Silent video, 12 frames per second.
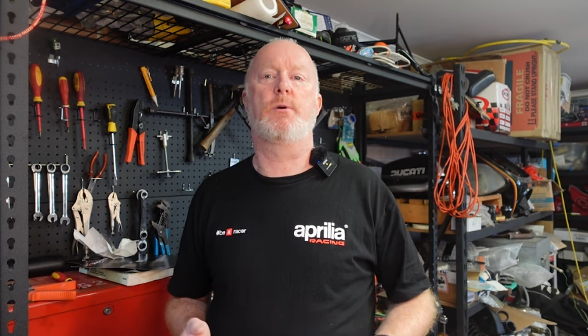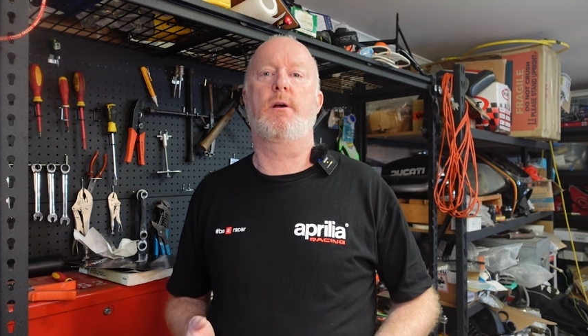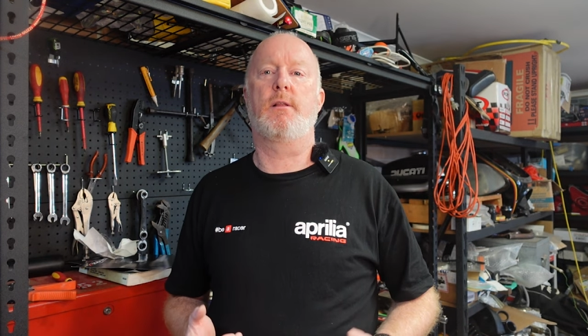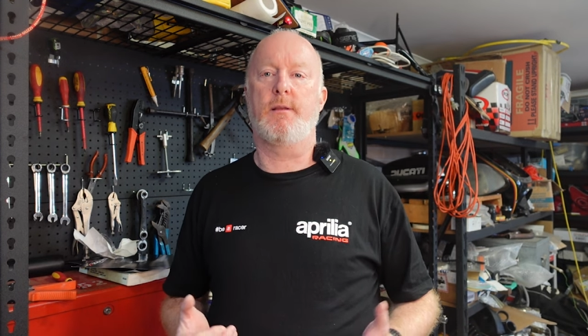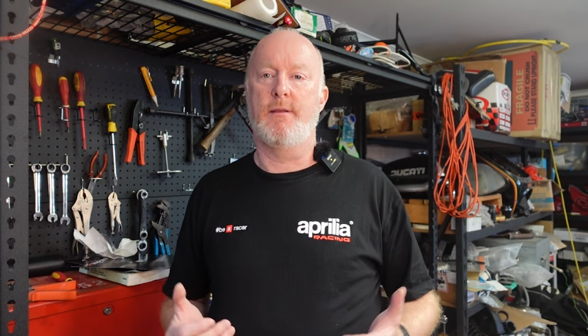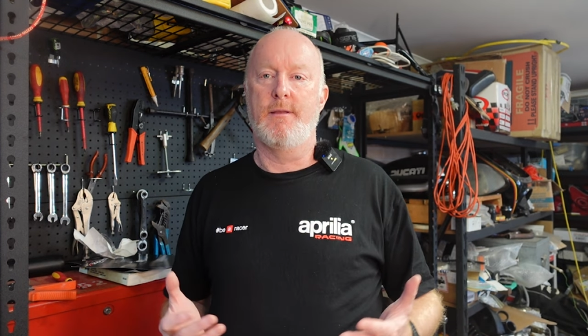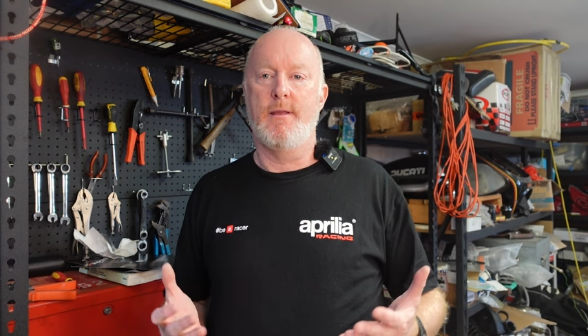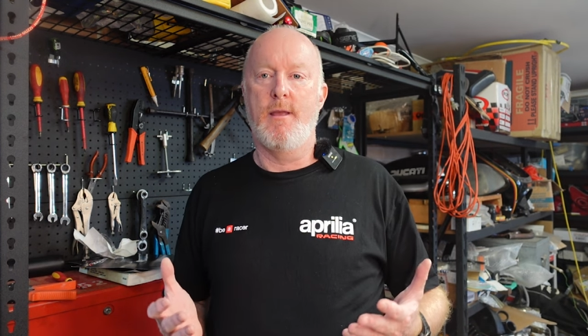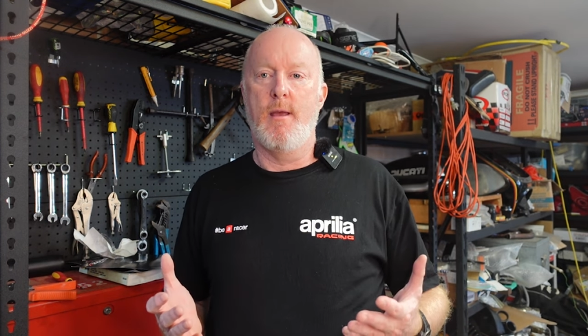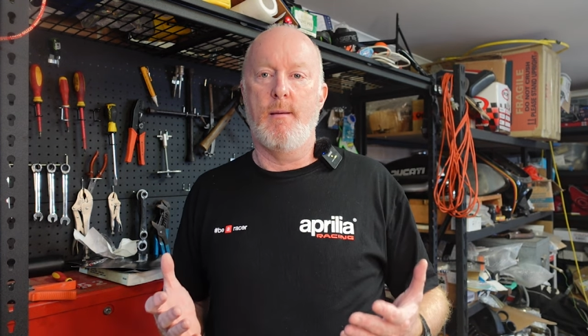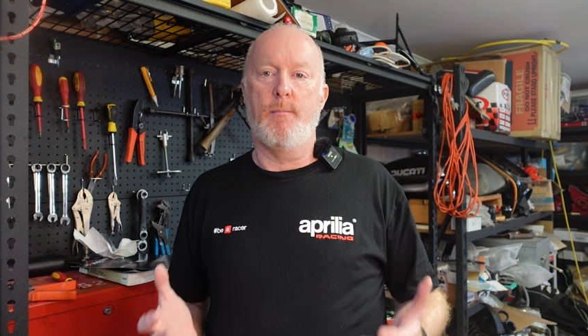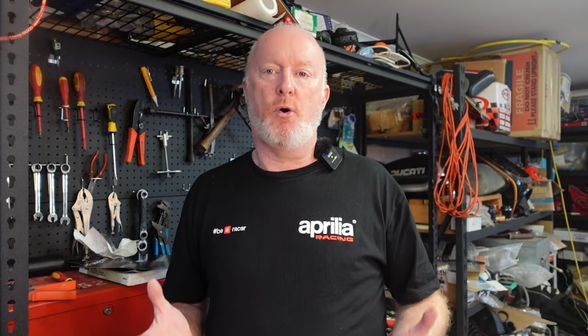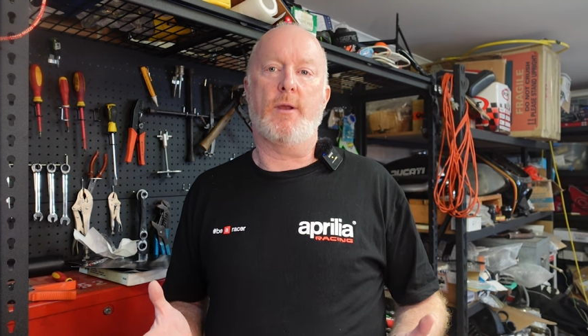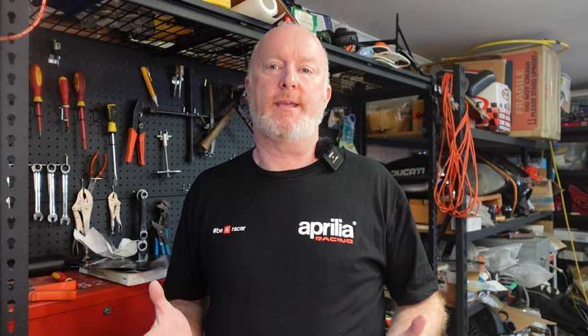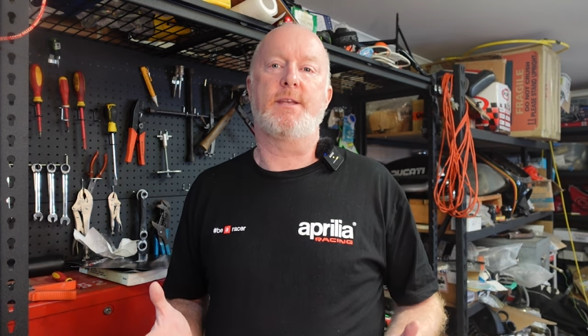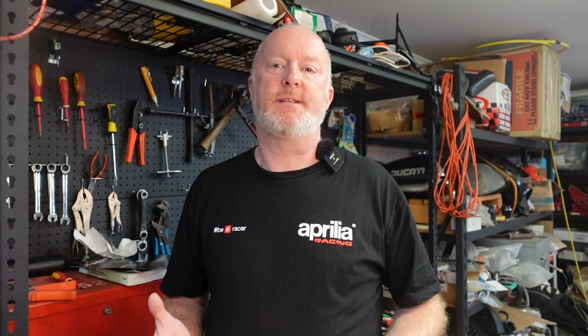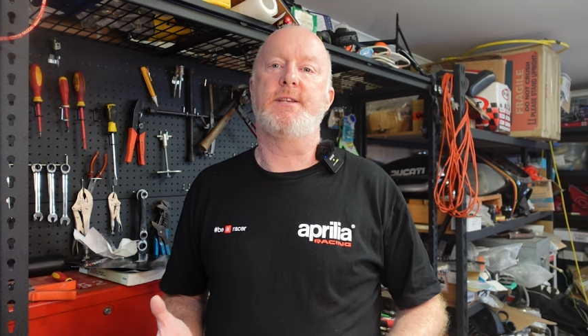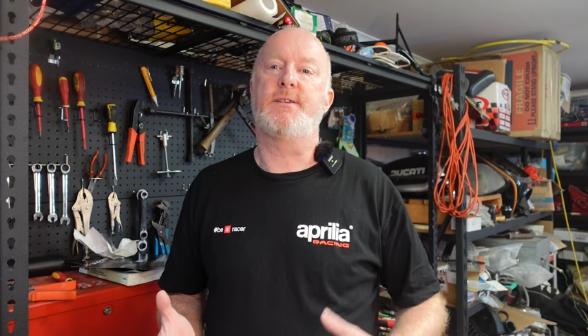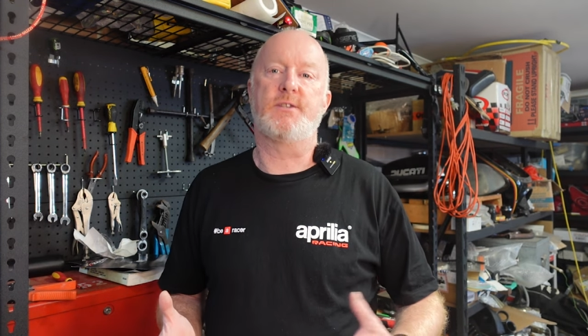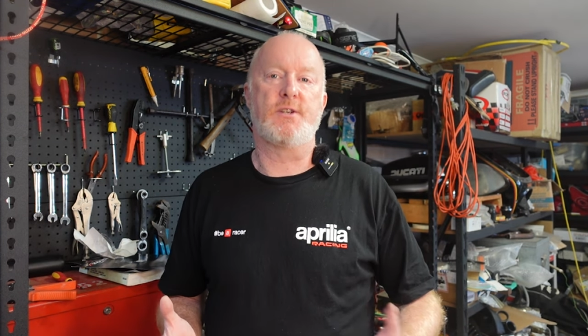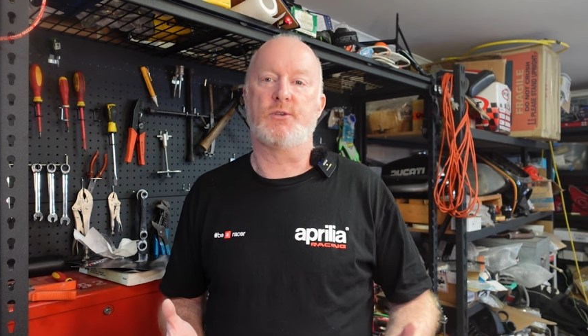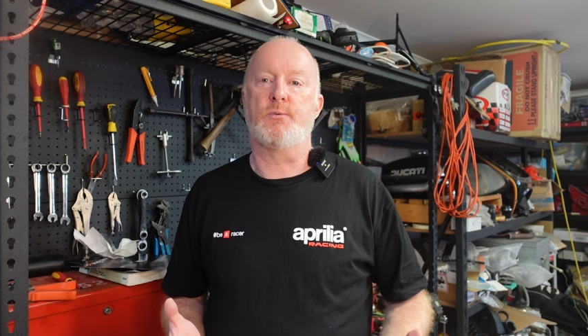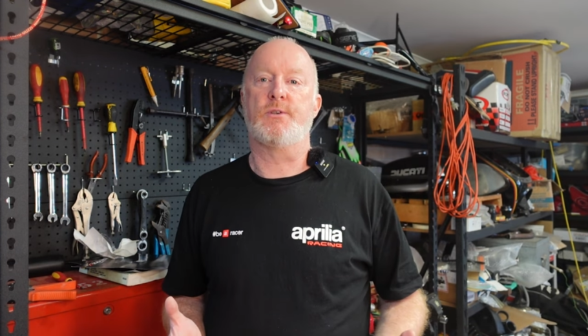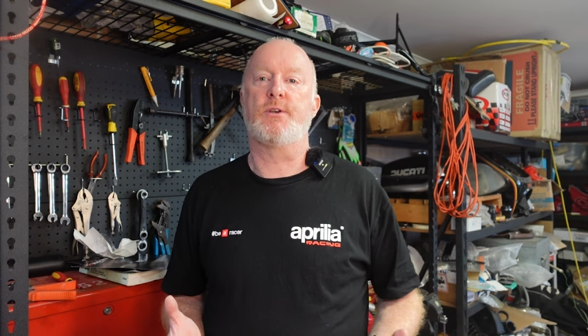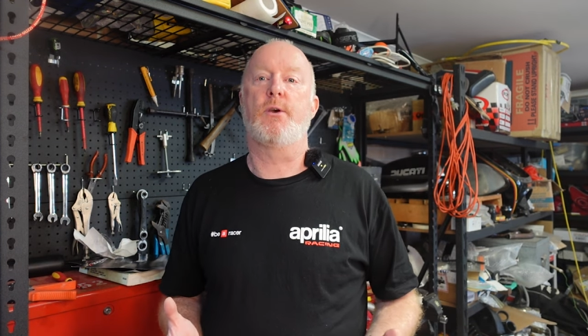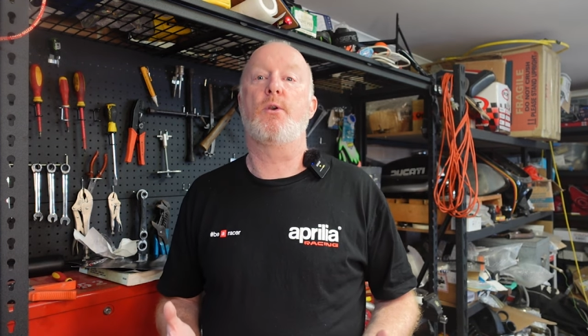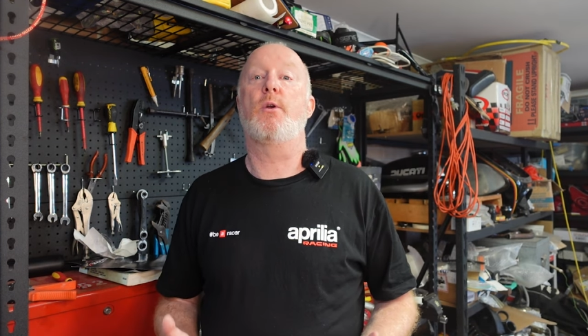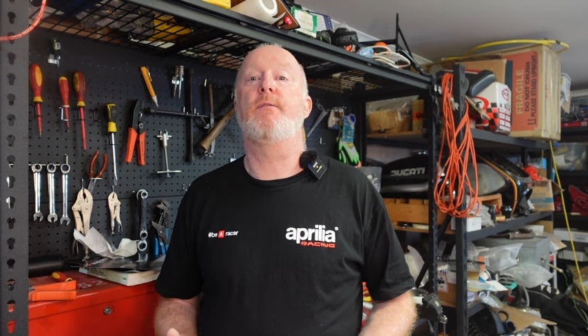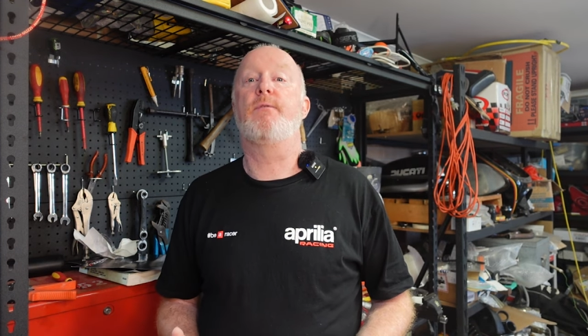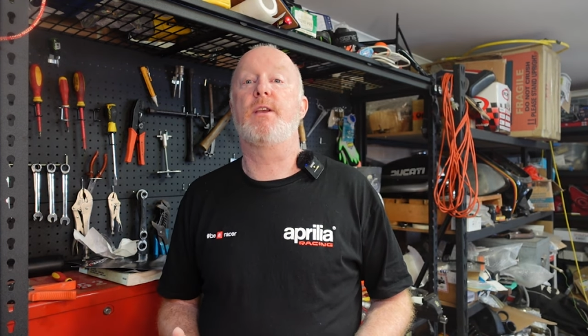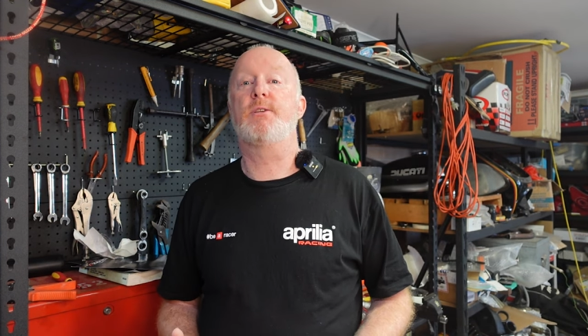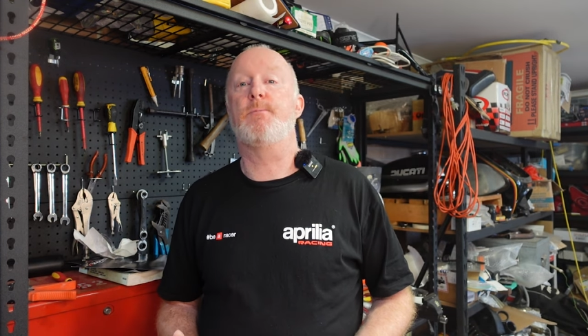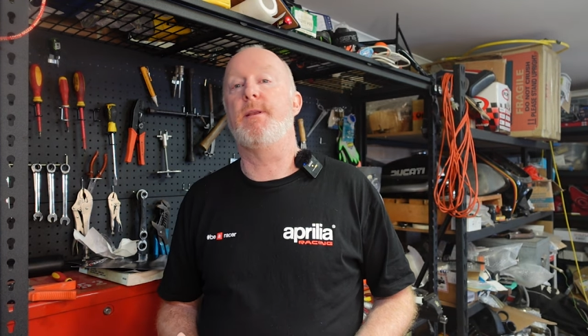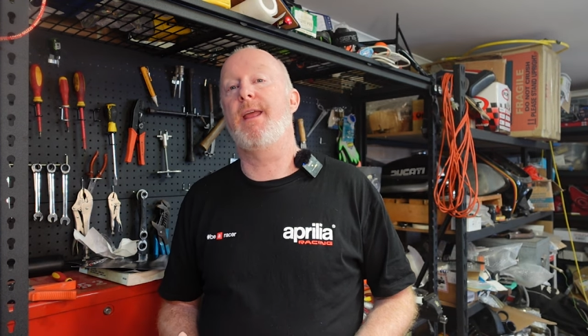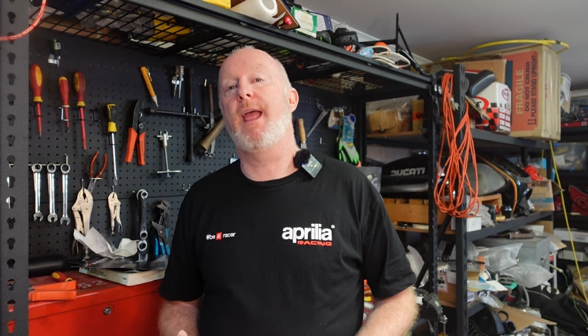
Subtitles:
Well, my guess is it's just return on investment.